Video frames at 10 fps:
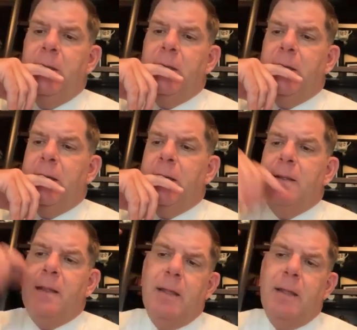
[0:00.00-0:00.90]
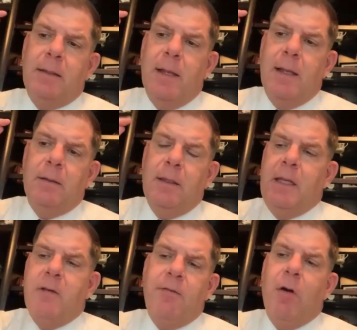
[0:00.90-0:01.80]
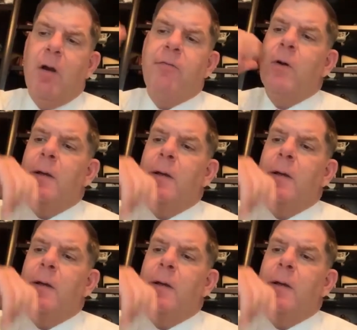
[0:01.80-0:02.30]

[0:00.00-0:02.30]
that Lydia fought for.